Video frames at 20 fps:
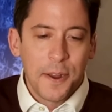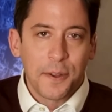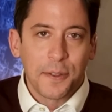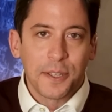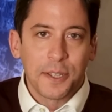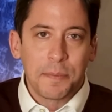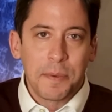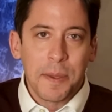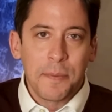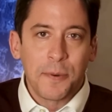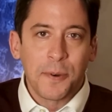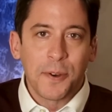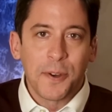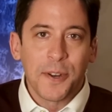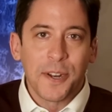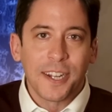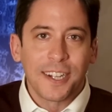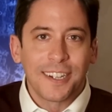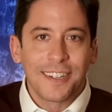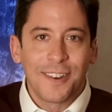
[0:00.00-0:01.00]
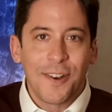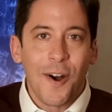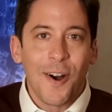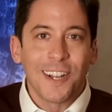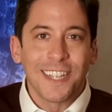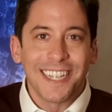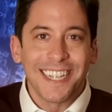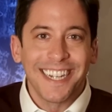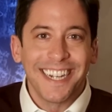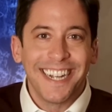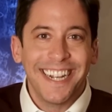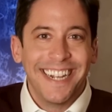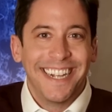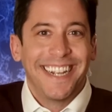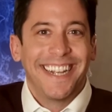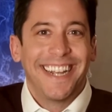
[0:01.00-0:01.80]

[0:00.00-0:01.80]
Are these people going to cause it?